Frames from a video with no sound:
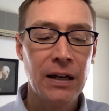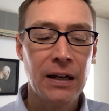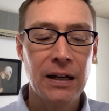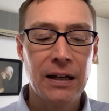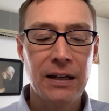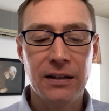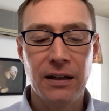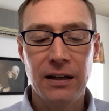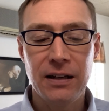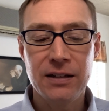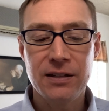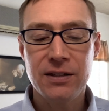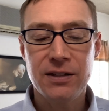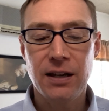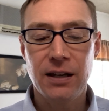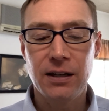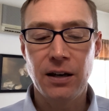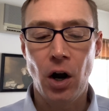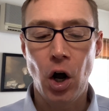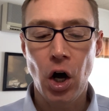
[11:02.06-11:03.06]
It
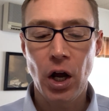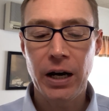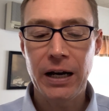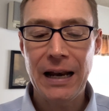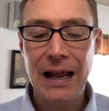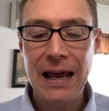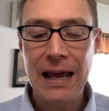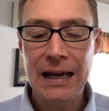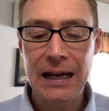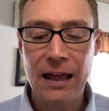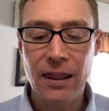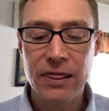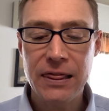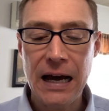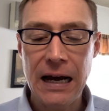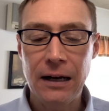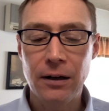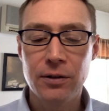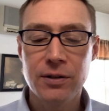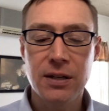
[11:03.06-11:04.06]
said, on it hang
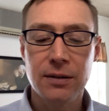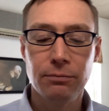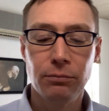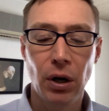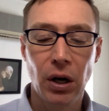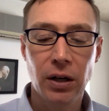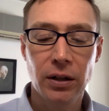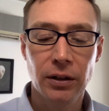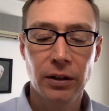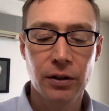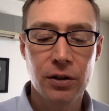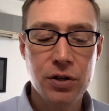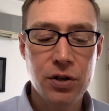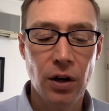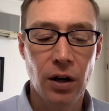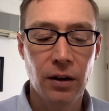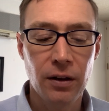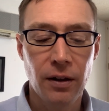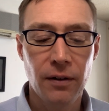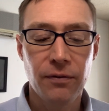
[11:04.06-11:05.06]
1,000 bucklers,
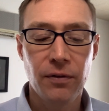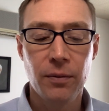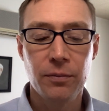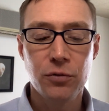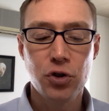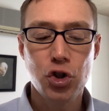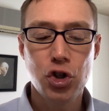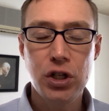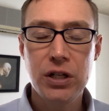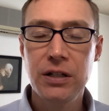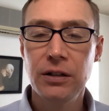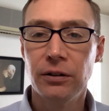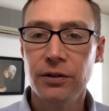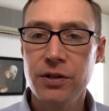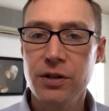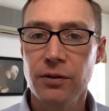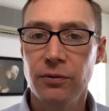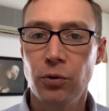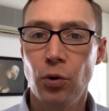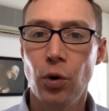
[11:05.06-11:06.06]
all of them
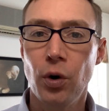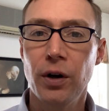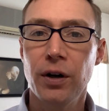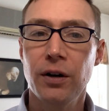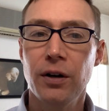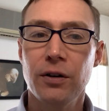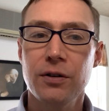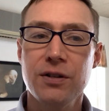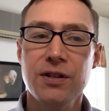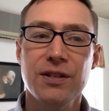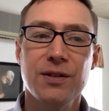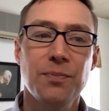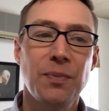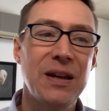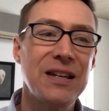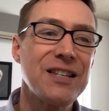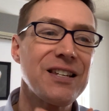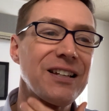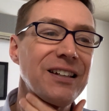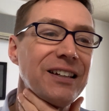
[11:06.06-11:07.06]
shields of warriors, is
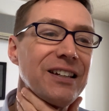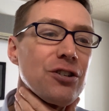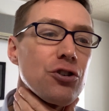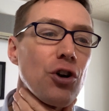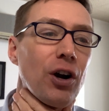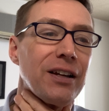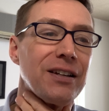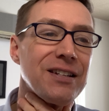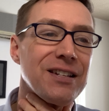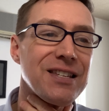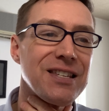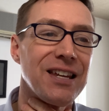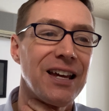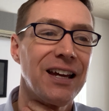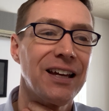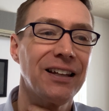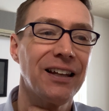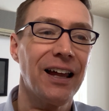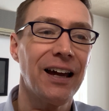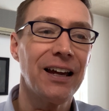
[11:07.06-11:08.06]
basically trying to
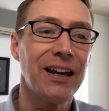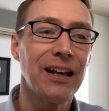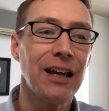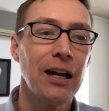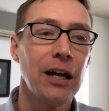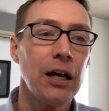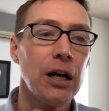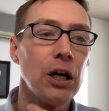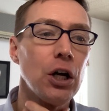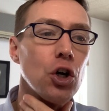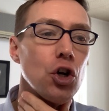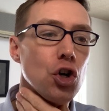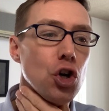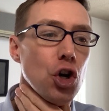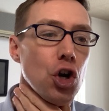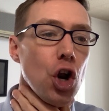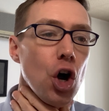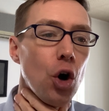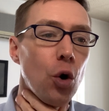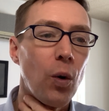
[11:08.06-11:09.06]
say, like,
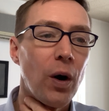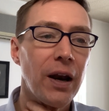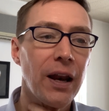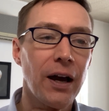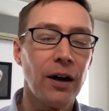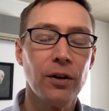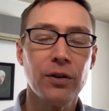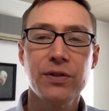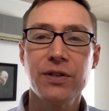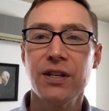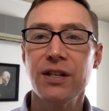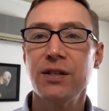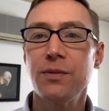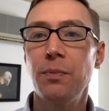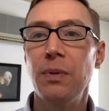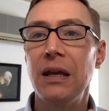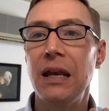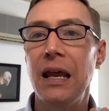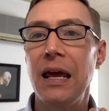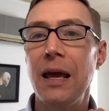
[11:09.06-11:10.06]
no one else has
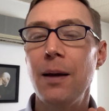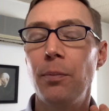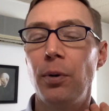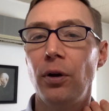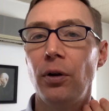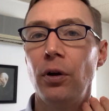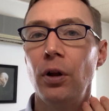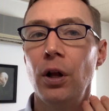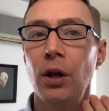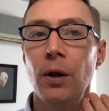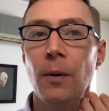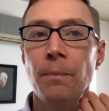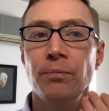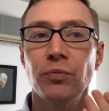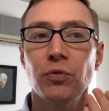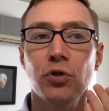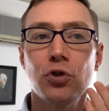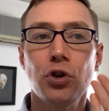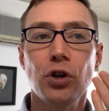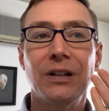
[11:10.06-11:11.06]
been able
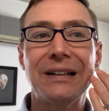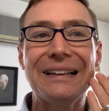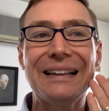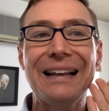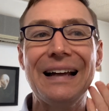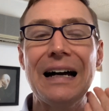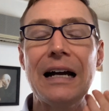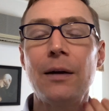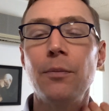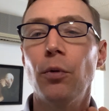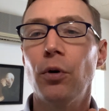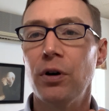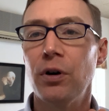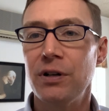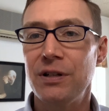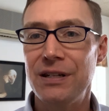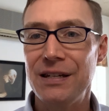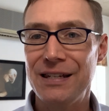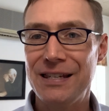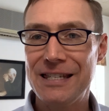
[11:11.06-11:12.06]
to climb or
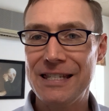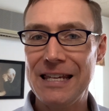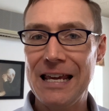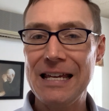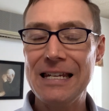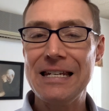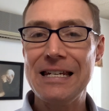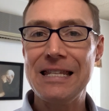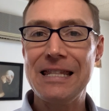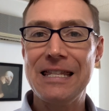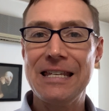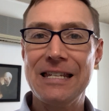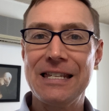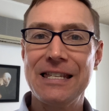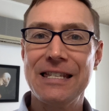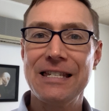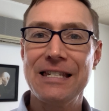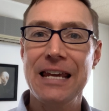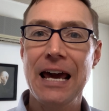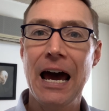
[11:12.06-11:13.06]
descend
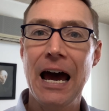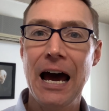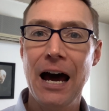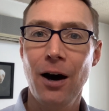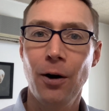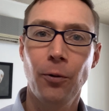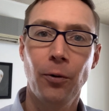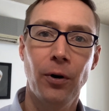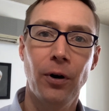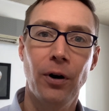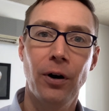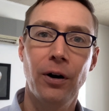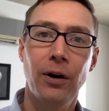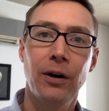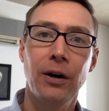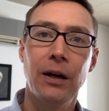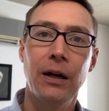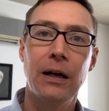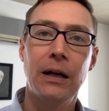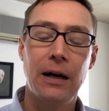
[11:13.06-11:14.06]
this tower
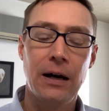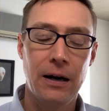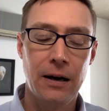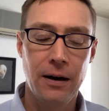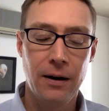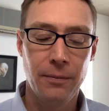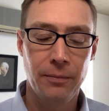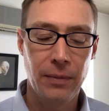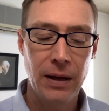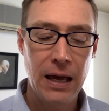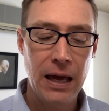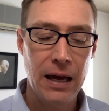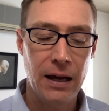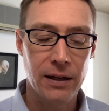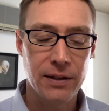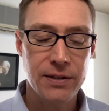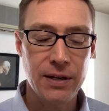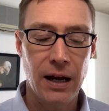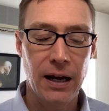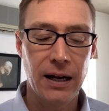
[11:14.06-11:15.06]

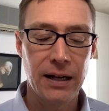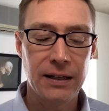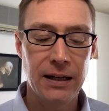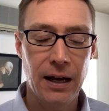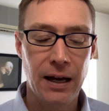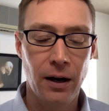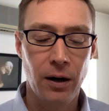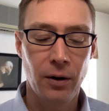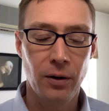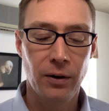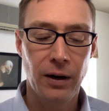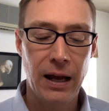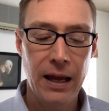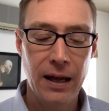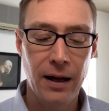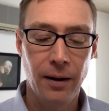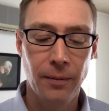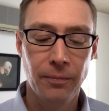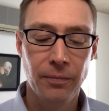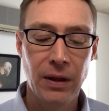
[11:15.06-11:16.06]
as I now
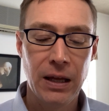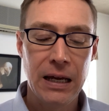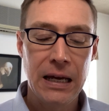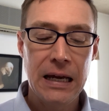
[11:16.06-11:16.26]
am.